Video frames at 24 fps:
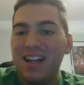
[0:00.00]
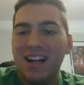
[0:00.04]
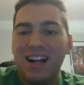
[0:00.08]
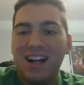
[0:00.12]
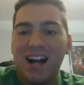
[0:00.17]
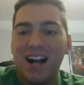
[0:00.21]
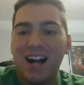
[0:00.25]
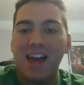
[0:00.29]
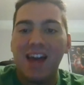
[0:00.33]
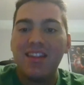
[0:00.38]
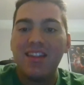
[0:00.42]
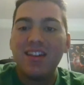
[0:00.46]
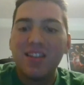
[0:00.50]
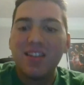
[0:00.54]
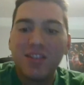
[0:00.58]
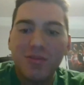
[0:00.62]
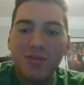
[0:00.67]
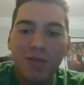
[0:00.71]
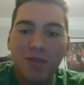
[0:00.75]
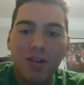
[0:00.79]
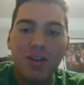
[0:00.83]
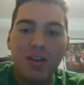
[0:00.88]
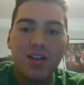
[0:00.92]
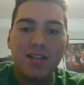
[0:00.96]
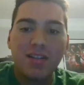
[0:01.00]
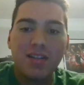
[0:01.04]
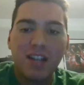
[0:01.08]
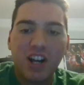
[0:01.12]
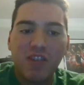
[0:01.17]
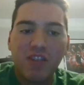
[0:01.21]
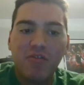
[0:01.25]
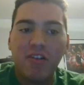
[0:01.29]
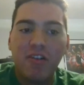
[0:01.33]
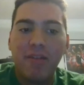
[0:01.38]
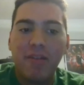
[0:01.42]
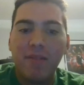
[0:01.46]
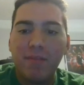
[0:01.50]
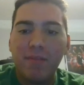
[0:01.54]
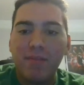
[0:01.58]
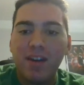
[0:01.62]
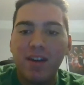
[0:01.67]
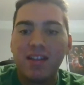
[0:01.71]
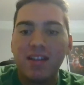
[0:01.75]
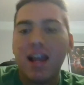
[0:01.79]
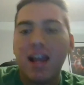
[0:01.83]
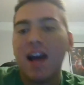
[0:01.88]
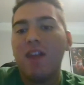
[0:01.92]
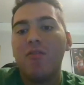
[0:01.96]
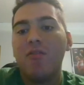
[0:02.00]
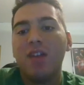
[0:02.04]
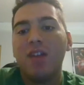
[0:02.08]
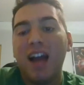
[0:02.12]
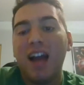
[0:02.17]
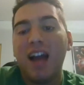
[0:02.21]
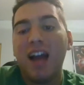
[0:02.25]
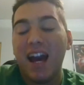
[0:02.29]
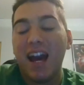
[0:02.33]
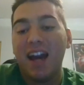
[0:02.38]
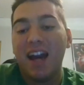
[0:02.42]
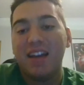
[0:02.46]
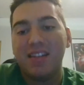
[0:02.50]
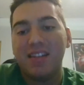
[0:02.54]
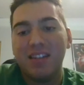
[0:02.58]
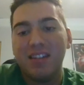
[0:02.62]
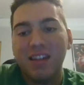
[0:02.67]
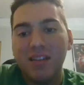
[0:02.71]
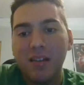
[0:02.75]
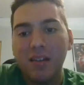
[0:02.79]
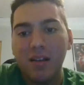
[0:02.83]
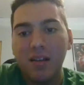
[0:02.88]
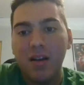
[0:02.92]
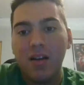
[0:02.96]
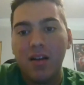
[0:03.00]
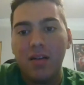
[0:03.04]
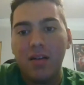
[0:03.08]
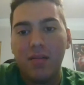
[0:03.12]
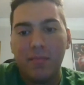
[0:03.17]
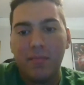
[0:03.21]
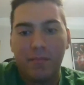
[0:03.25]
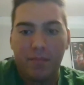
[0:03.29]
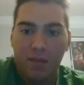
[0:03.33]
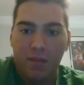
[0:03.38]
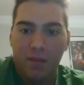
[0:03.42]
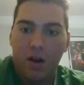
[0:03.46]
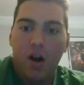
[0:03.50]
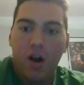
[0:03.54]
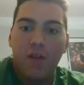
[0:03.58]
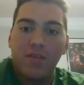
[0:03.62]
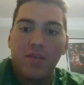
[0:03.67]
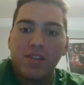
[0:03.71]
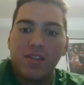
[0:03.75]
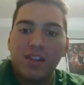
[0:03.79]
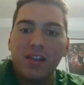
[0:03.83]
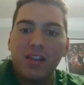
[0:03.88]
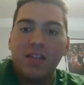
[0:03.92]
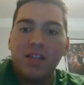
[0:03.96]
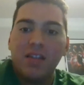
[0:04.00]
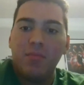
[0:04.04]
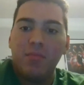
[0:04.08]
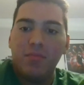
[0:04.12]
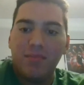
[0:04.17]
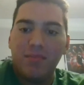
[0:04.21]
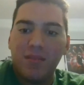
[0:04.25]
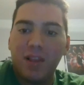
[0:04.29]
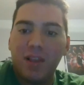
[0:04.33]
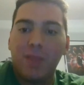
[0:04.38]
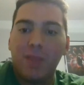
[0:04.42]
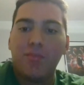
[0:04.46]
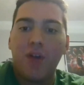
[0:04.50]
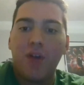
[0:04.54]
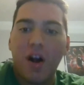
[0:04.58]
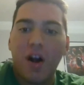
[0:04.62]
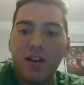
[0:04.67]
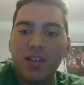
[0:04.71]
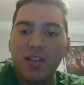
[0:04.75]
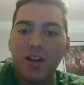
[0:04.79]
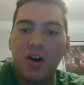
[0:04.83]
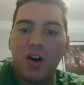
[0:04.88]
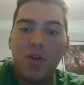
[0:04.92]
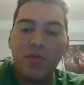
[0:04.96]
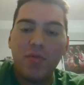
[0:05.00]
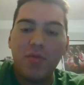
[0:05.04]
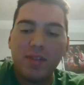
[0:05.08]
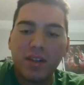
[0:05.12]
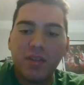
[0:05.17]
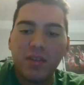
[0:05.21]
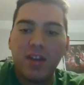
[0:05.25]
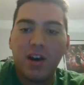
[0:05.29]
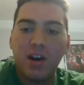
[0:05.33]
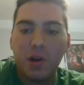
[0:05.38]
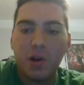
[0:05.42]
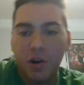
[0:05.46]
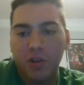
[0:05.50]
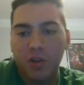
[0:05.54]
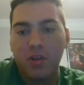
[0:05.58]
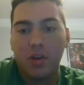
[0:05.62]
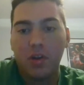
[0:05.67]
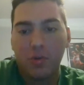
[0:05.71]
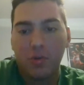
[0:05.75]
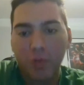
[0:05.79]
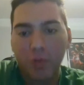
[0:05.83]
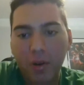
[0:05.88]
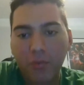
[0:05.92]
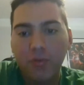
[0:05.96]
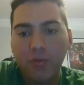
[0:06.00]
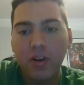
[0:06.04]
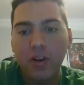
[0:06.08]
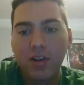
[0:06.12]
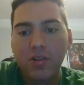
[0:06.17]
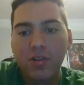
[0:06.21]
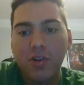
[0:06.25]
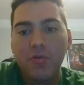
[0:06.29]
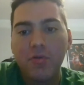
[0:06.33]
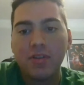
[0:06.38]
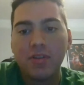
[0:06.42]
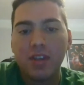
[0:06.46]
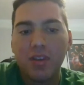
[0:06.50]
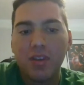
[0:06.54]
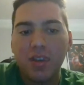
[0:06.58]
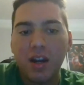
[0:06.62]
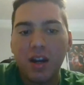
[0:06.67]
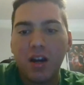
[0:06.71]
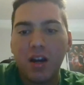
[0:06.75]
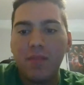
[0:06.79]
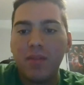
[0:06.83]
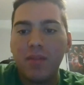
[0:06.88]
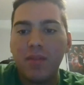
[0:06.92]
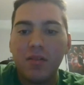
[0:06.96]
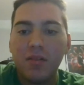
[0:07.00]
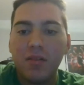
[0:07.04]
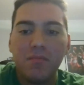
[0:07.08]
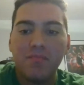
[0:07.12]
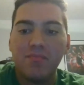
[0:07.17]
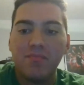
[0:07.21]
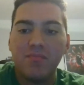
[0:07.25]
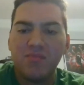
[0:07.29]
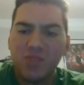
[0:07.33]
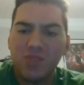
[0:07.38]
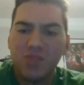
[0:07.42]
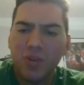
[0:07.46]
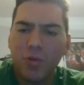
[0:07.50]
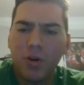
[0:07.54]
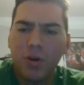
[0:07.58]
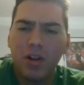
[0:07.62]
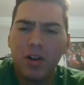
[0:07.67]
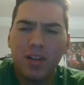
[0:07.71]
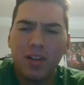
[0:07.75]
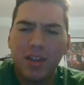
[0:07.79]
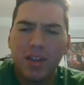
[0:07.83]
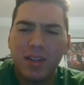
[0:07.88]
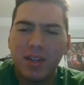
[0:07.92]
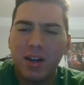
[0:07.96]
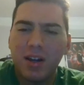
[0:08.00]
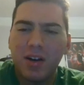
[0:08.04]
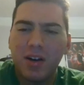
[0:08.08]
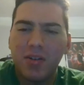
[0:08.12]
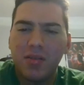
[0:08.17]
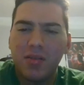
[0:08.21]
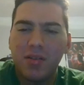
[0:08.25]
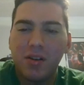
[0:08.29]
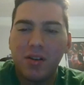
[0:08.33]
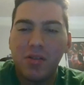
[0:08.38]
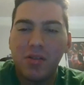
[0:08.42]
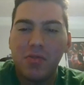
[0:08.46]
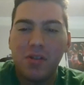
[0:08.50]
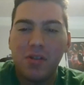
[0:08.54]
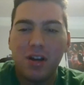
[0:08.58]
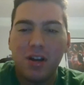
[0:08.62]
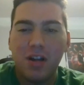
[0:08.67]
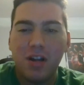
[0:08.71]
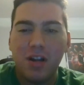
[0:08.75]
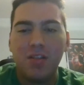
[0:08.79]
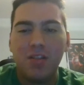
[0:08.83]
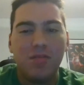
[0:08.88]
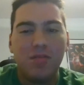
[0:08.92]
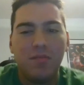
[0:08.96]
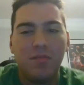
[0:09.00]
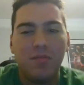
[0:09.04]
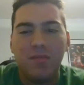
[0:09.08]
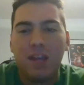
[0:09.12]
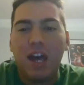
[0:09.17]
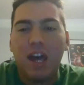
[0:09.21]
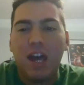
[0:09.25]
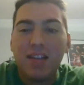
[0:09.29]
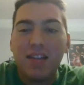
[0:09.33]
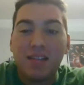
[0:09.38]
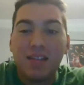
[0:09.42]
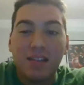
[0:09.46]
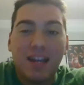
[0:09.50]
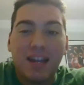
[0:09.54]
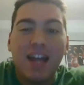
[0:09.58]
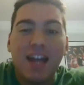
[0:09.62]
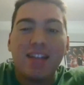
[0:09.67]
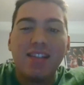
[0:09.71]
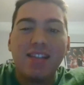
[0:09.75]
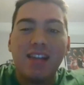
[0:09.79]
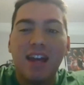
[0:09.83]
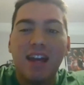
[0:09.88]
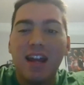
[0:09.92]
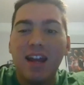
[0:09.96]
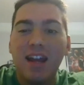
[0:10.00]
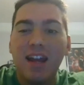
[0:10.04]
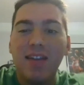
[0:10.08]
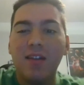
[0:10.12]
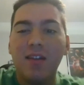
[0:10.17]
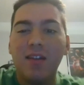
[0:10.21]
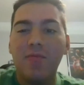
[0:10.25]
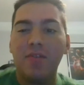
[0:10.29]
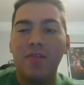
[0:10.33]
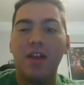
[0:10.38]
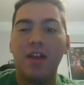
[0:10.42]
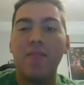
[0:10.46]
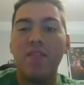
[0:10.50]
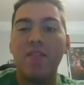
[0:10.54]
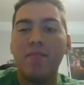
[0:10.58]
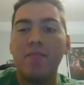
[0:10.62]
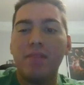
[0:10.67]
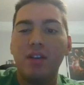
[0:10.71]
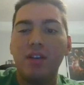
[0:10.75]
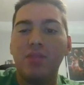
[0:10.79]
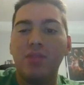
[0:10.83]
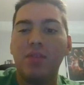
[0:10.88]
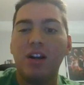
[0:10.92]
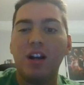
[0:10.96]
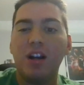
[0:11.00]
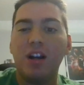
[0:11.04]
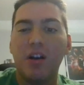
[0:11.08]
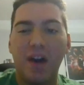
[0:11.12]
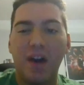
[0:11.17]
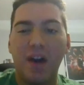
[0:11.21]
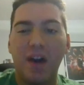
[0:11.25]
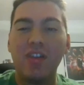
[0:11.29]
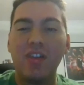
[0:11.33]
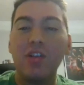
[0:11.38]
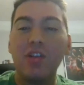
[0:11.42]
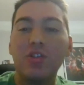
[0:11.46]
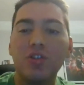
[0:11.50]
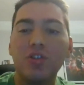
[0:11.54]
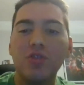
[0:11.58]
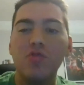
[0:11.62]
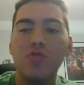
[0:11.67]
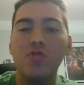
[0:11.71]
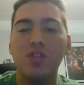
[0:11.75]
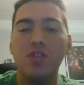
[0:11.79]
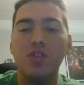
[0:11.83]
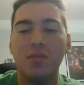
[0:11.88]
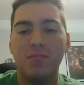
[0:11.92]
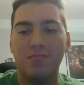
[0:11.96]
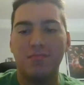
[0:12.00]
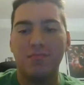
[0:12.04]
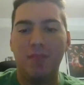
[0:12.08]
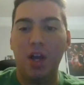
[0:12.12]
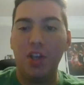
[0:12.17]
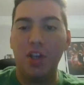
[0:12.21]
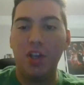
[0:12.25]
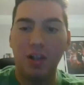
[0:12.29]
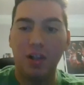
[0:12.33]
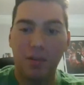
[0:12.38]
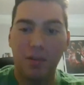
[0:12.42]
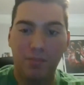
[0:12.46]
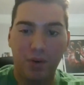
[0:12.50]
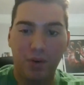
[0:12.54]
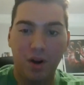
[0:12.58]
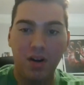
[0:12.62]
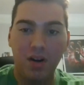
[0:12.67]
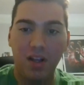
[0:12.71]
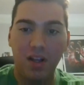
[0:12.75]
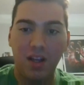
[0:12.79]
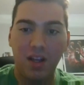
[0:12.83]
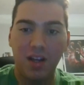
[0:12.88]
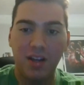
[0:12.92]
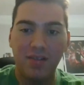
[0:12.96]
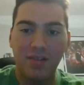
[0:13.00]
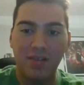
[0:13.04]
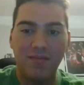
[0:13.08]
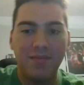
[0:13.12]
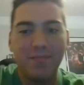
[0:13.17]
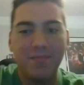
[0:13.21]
I think it's too early to tell for MVPs. I got to see. Obviously, LeBron's always in there and the Greek Freak is always in there. But too early to tell, Can't say anything for the MVPs right now. If I had to choose, I'll say LeBron again,